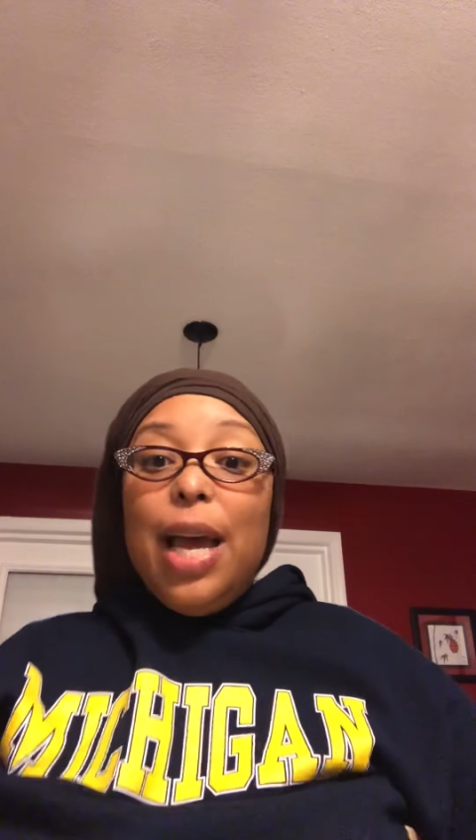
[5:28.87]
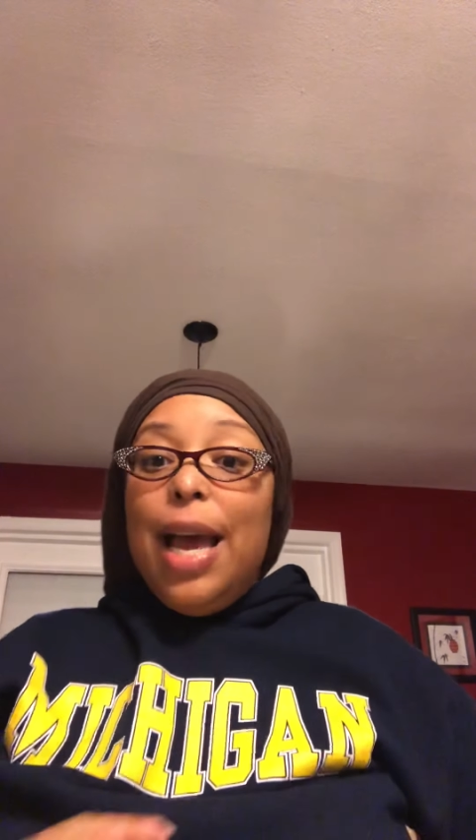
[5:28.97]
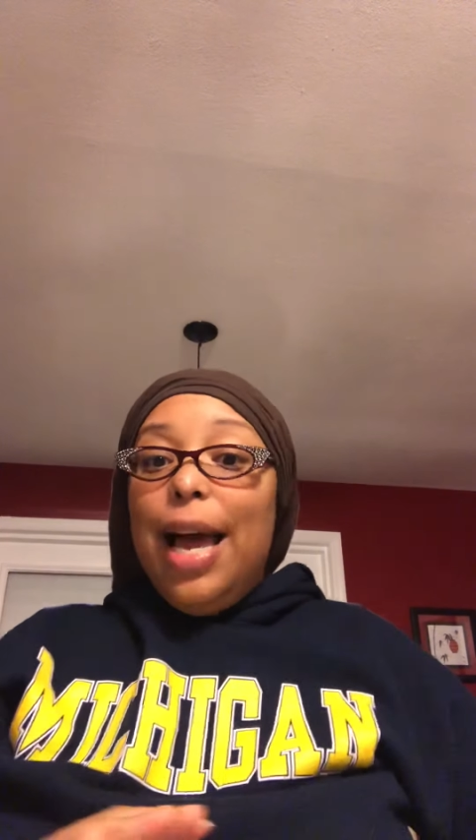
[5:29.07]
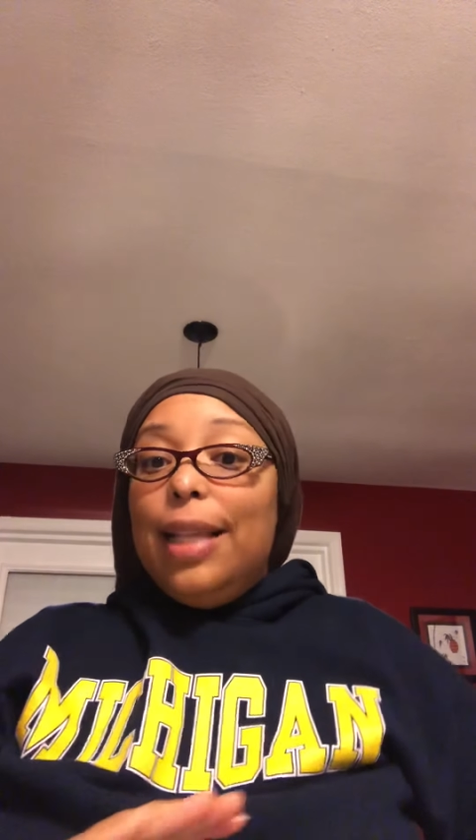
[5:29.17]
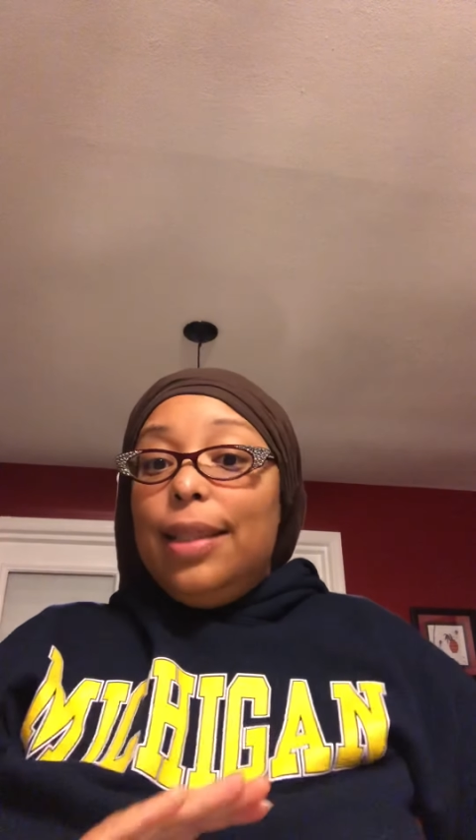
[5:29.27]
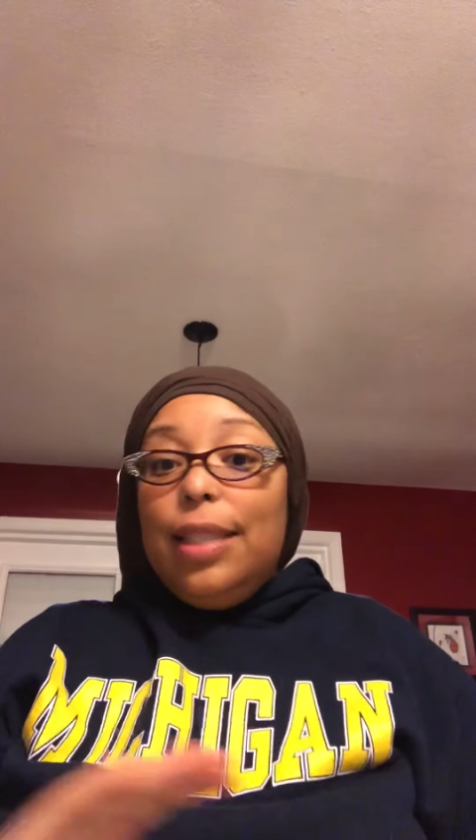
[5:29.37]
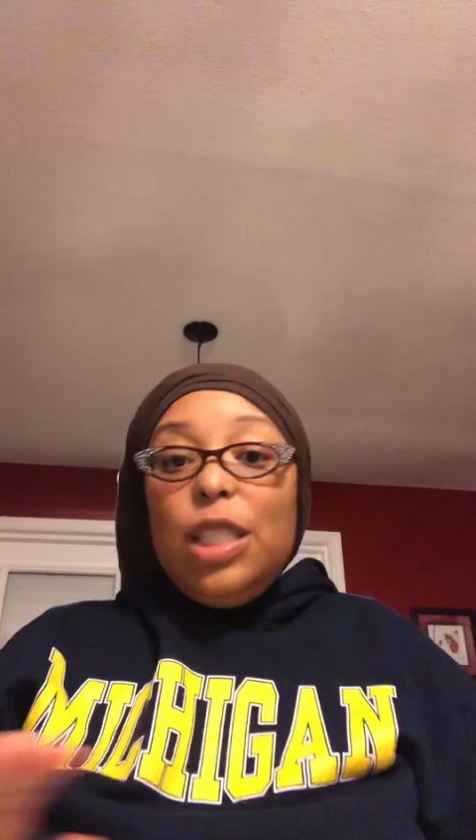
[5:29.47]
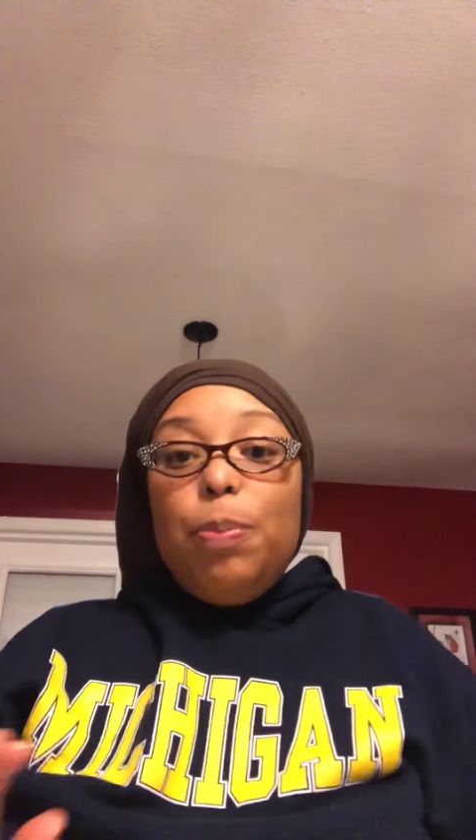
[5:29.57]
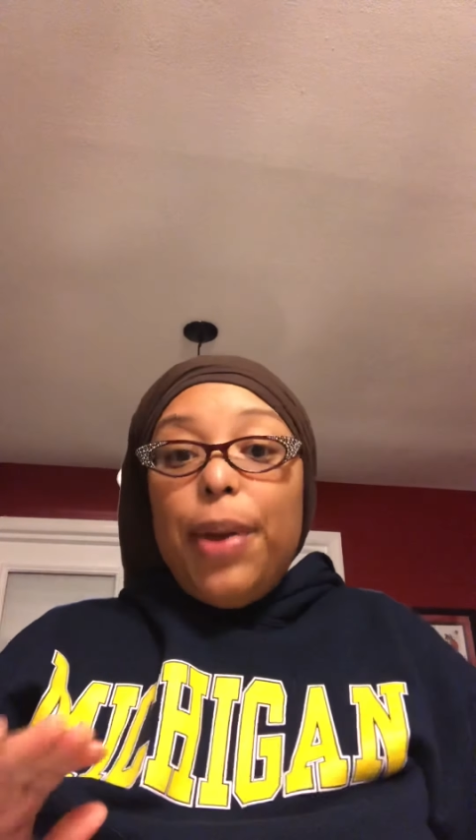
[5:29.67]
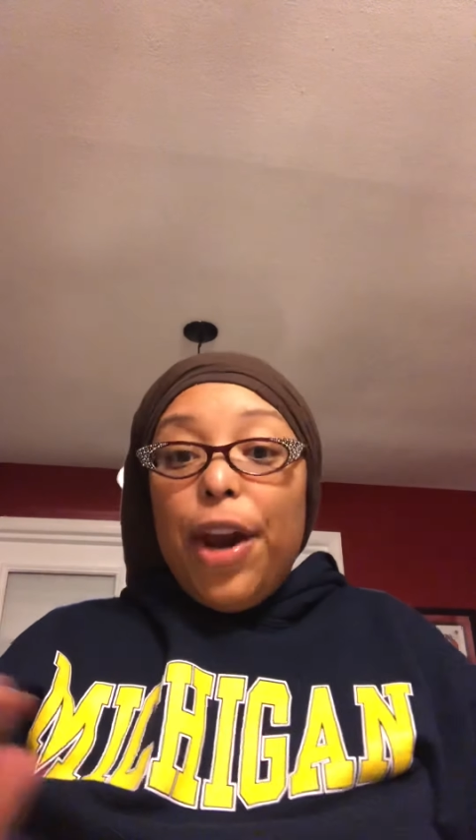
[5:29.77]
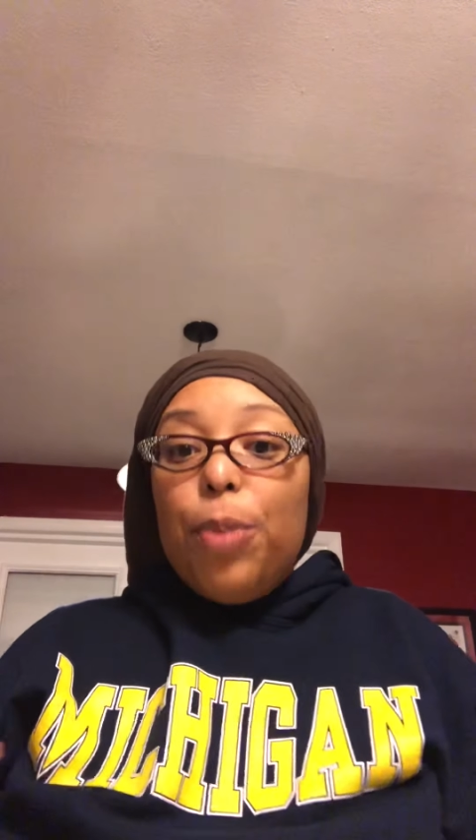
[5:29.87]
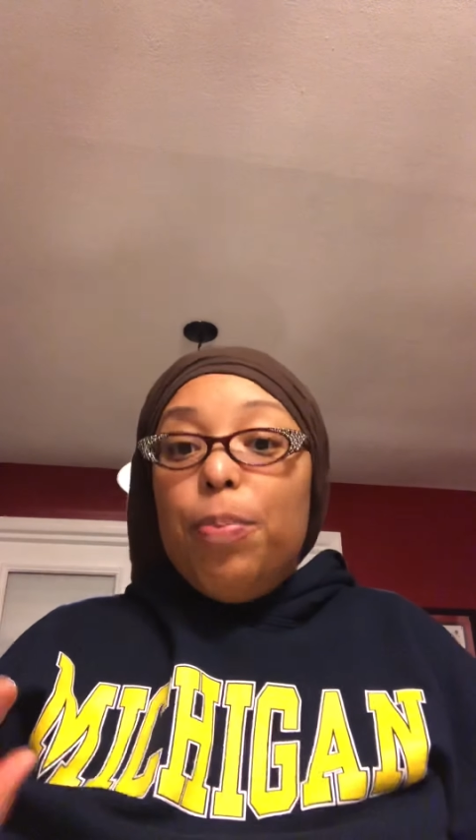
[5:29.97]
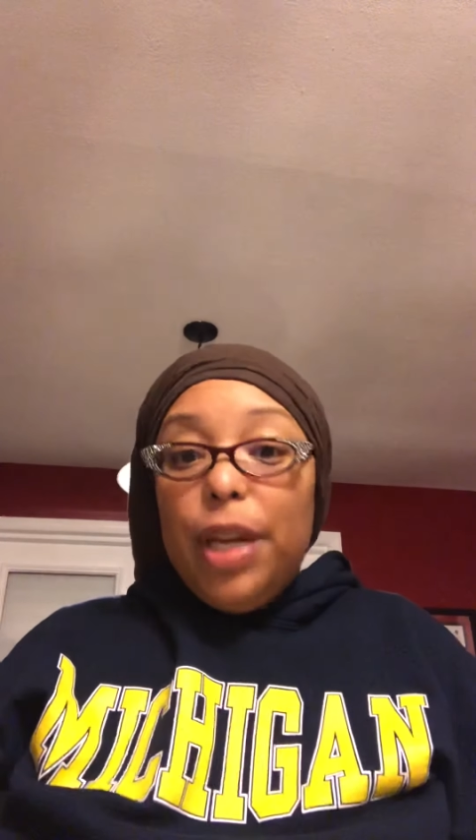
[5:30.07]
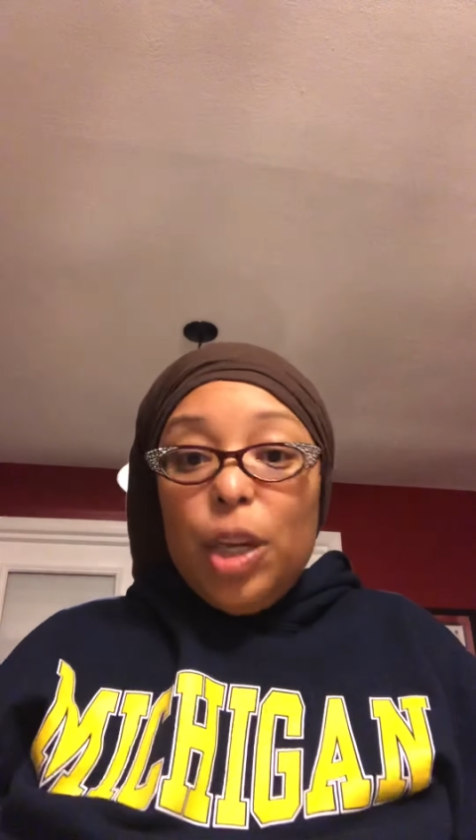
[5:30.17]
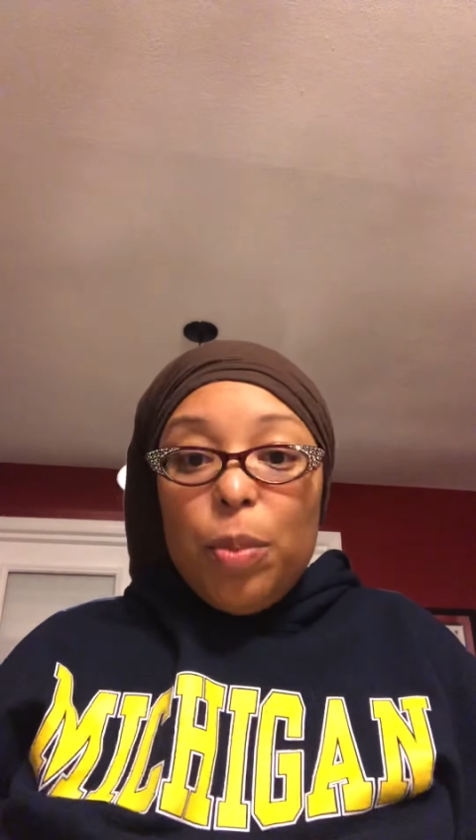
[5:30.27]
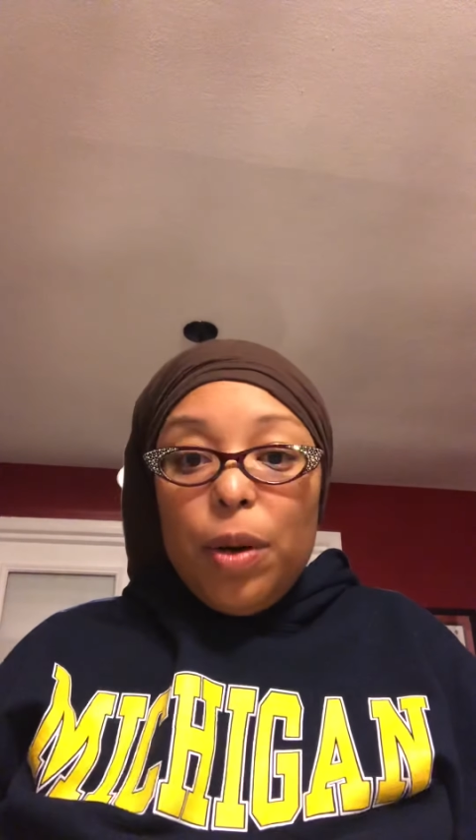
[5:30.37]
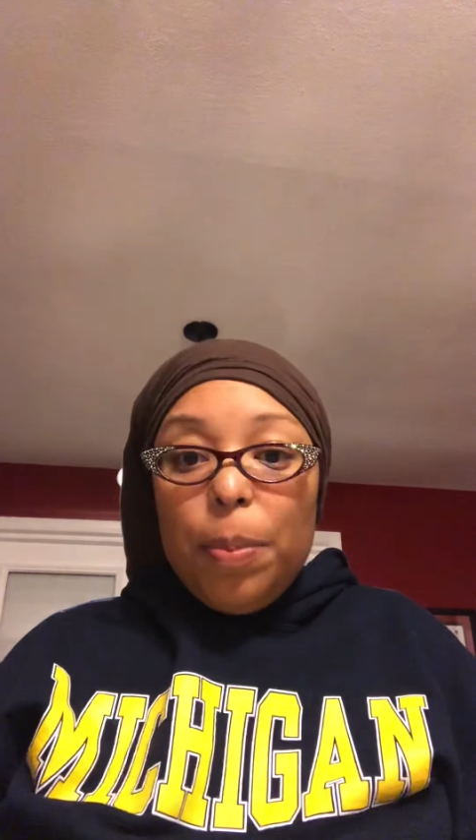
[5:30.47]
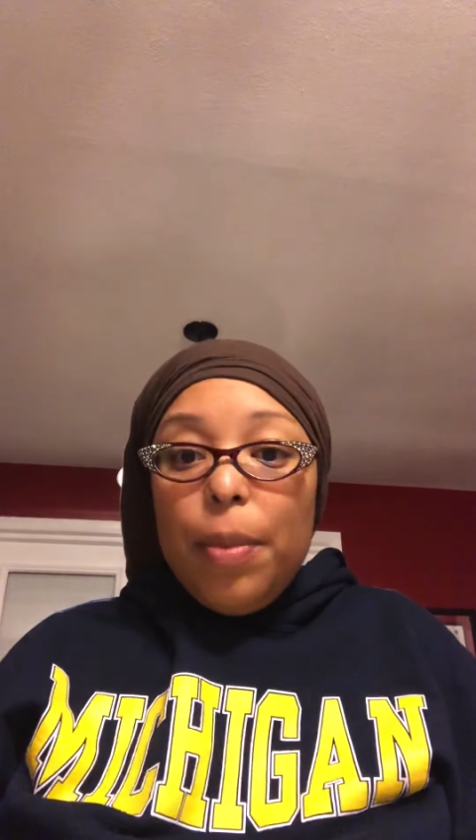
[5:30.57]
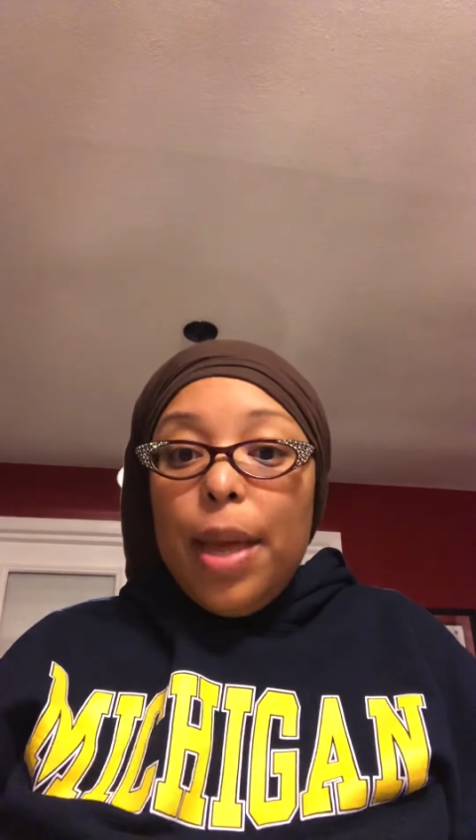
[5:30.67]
at least bare minimum